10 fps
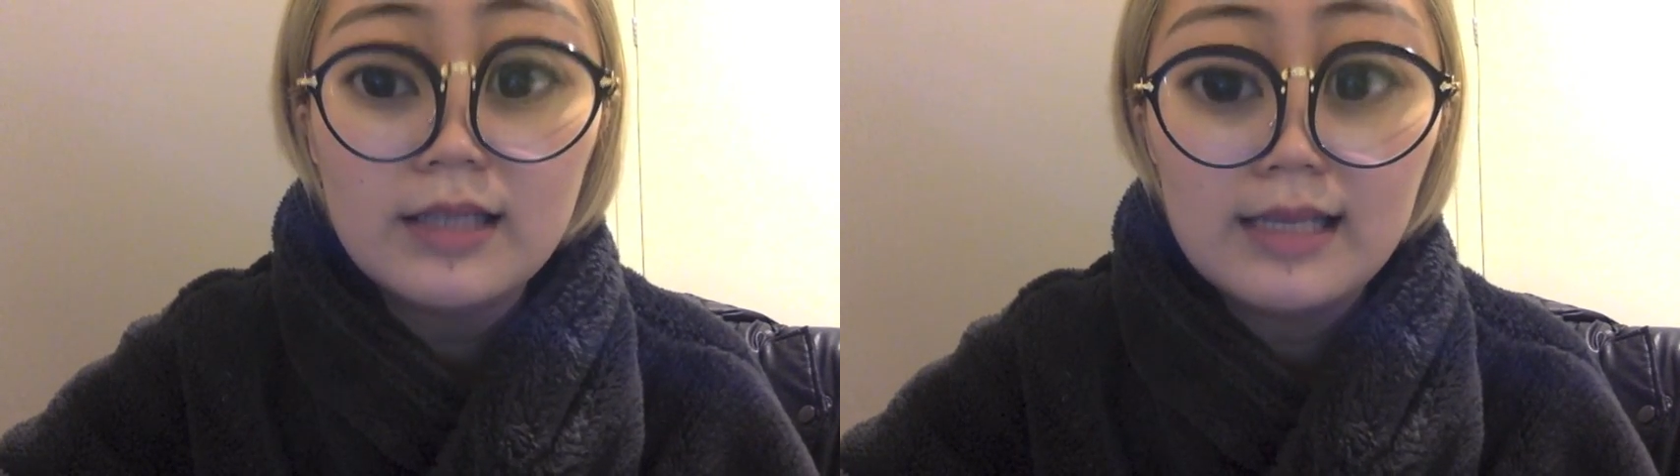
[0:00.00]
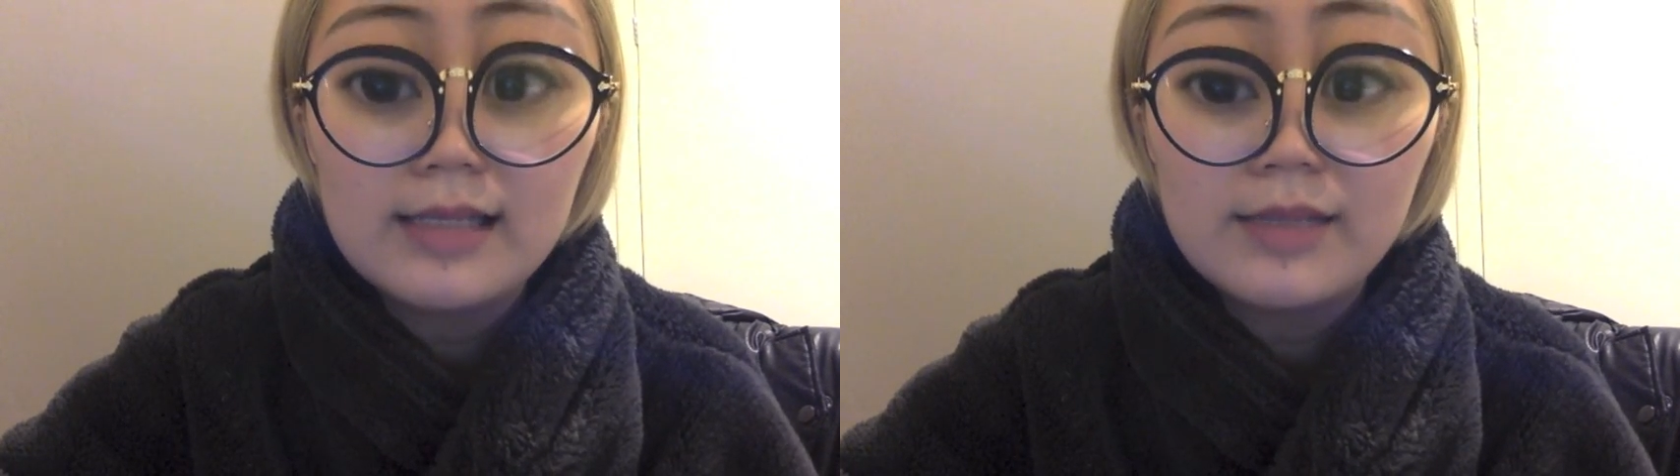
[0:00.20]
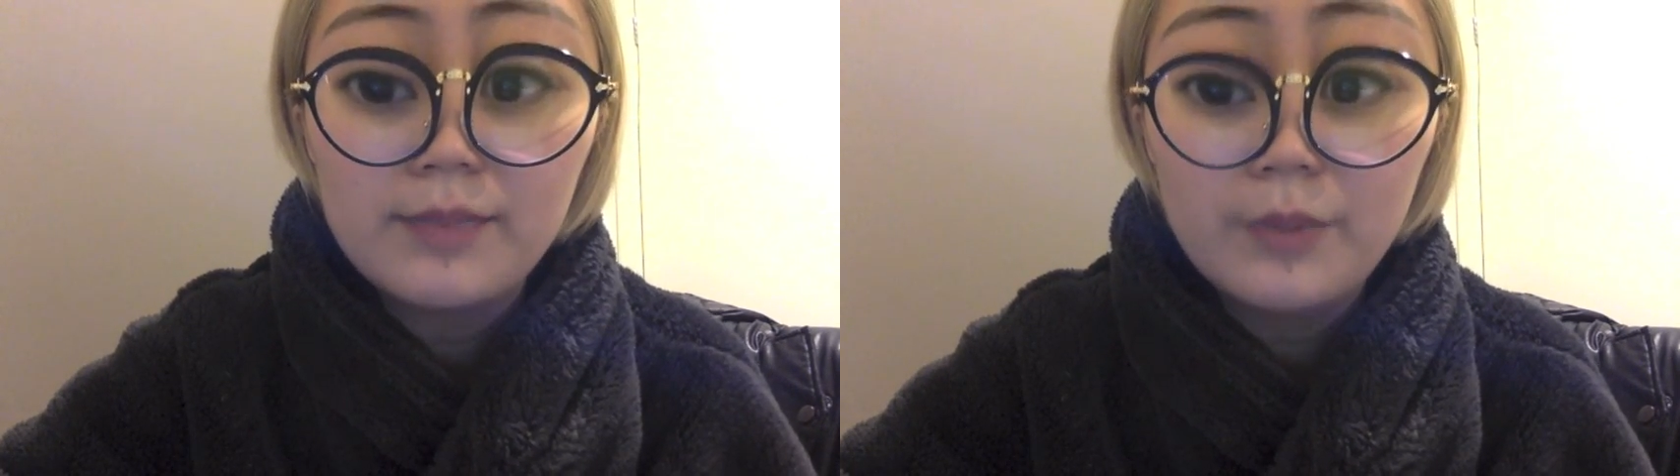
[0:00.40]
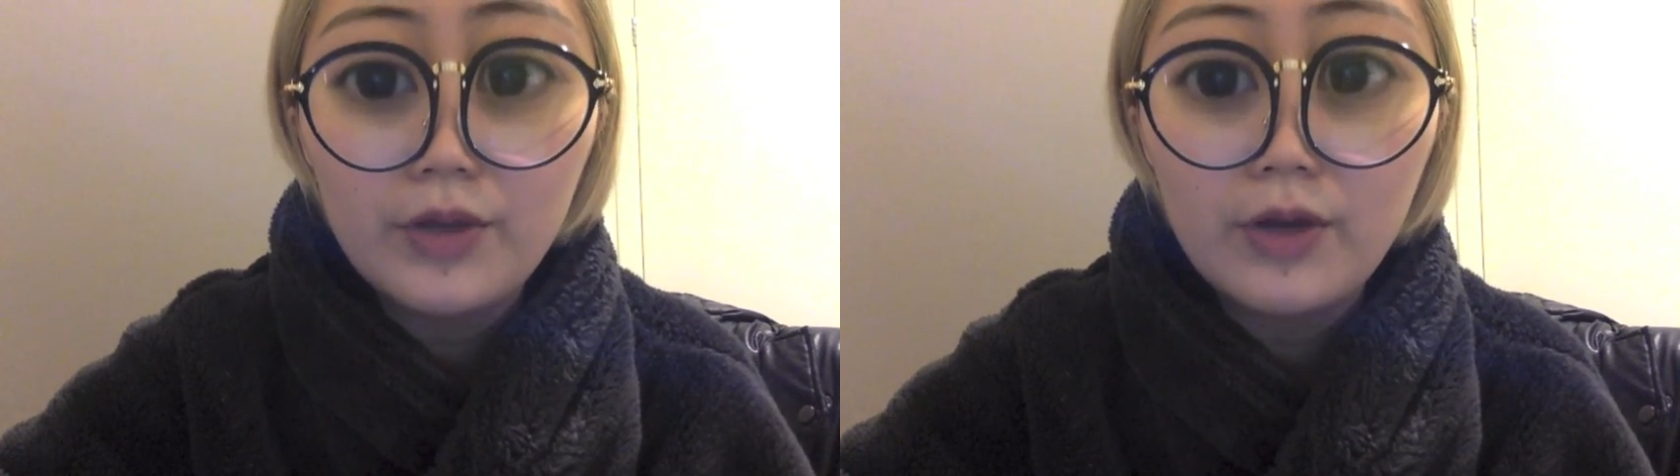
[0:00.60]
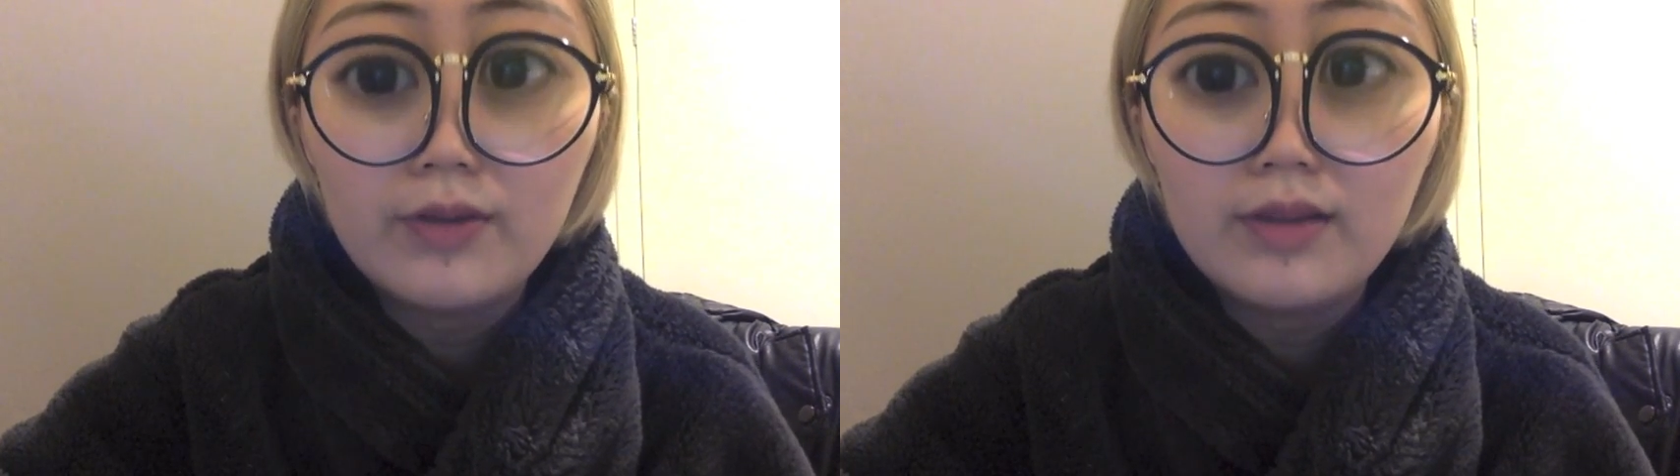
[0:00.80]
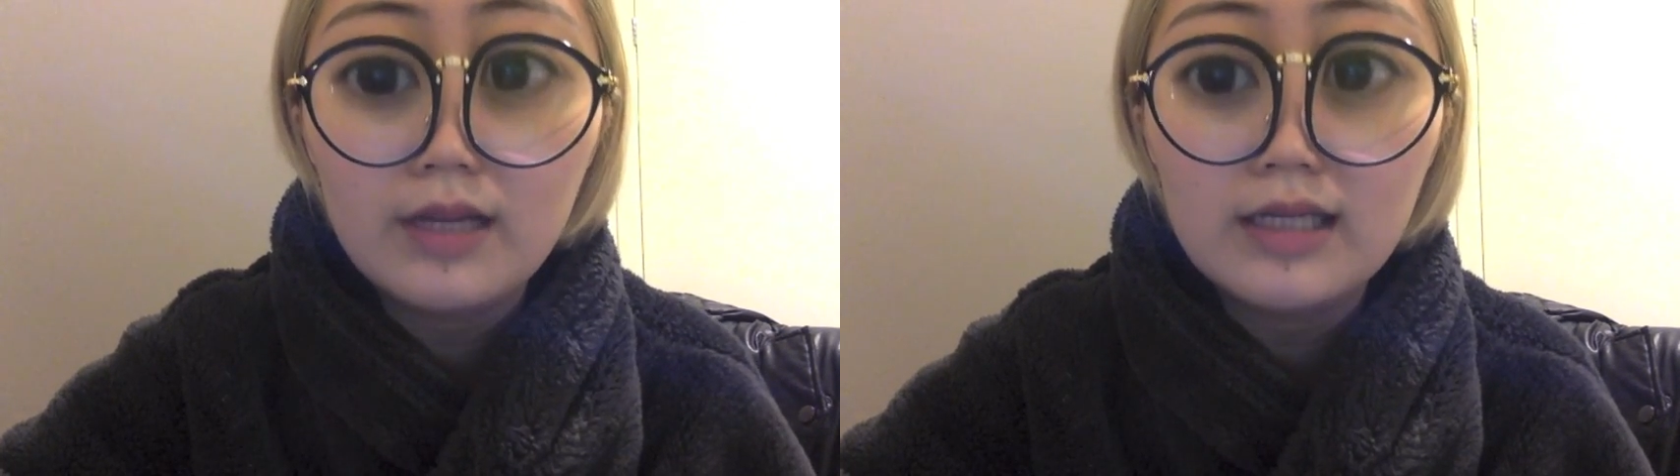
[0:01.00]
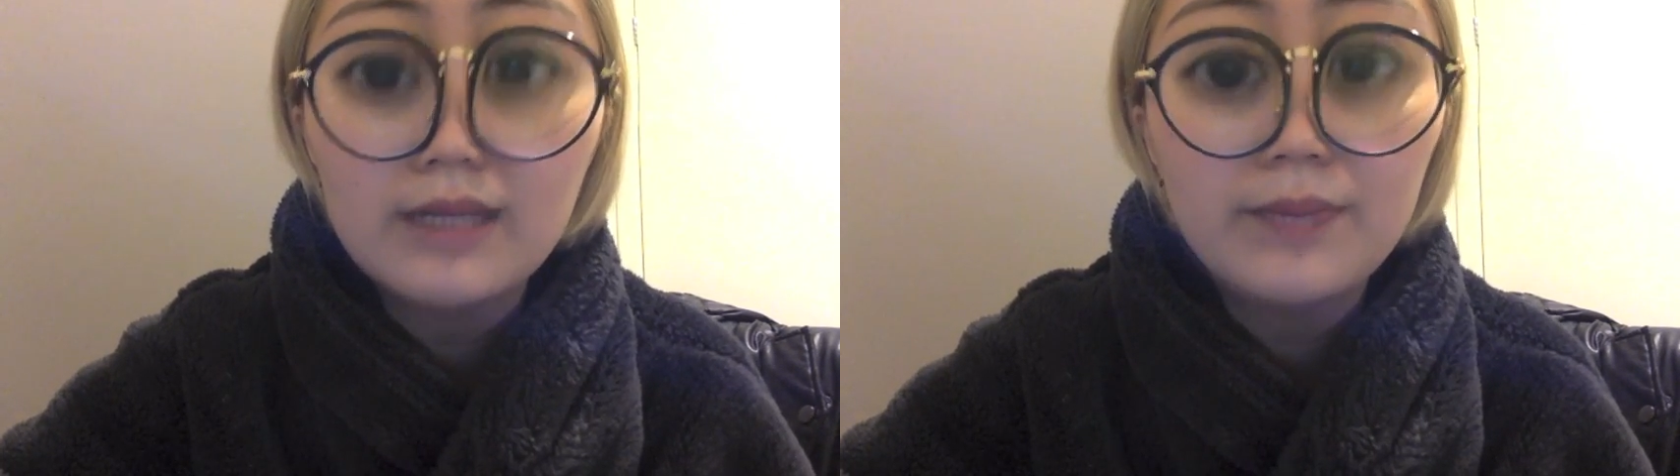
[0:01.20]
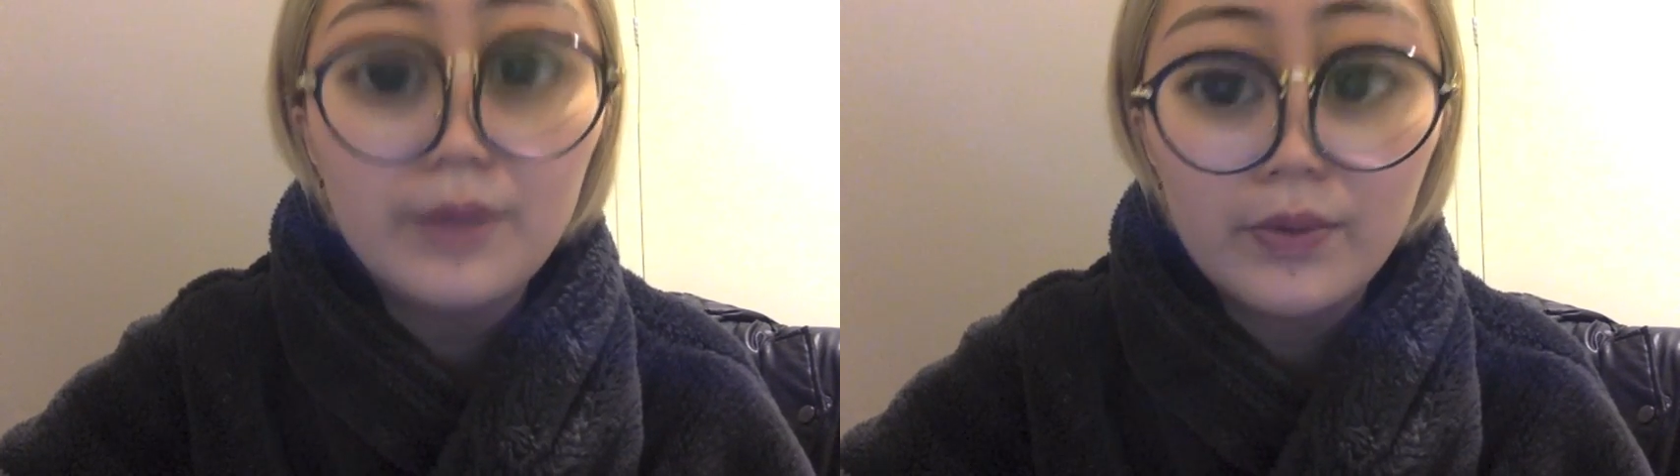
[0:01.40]
is put on
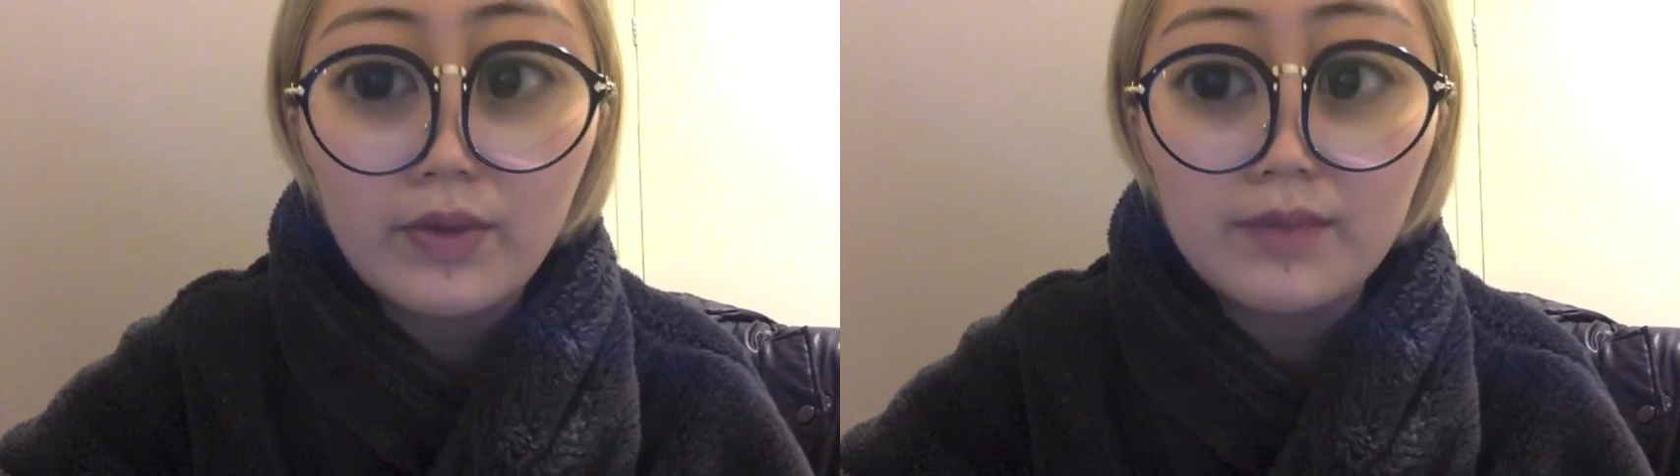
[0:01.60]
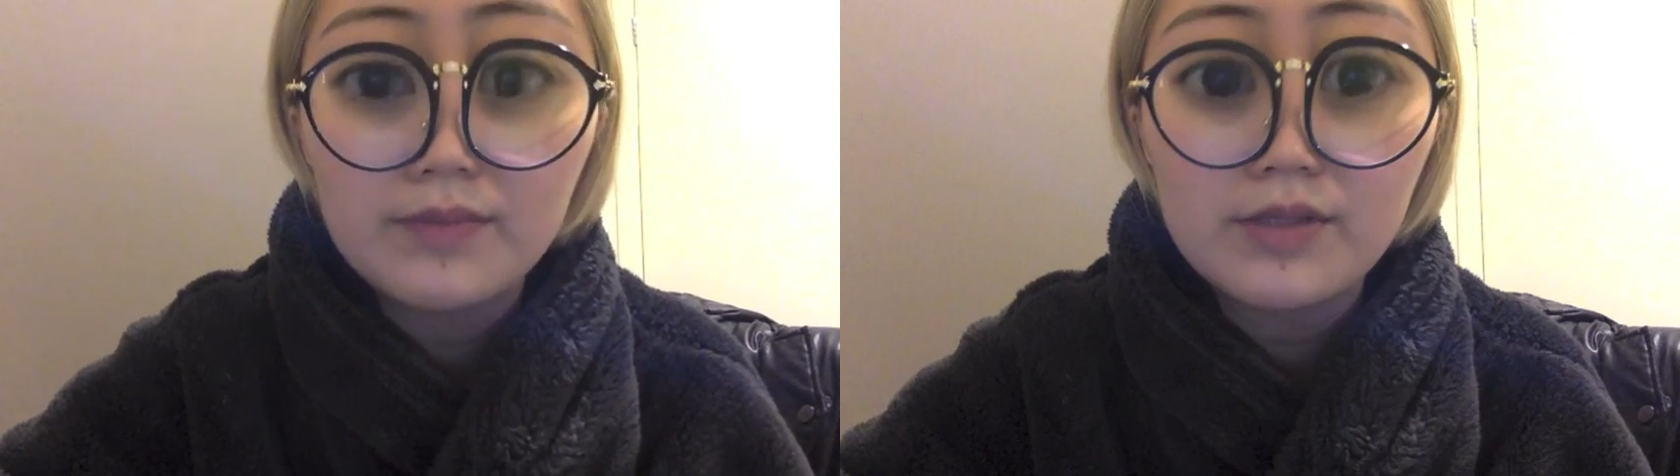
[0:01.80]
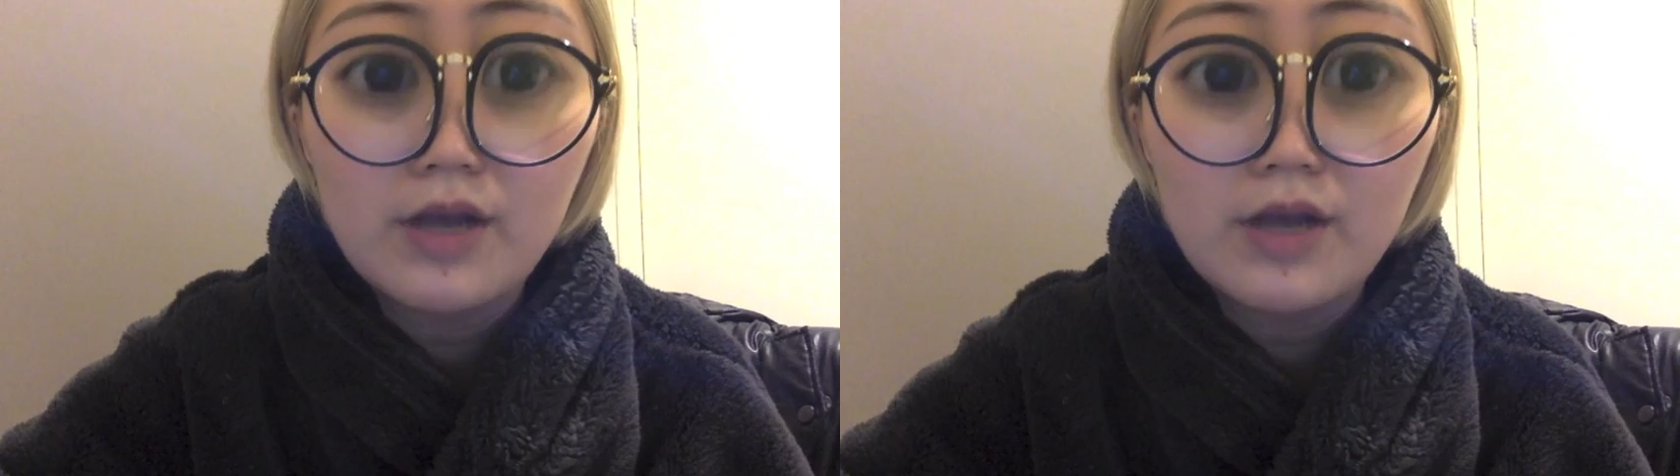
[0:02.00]
learning programs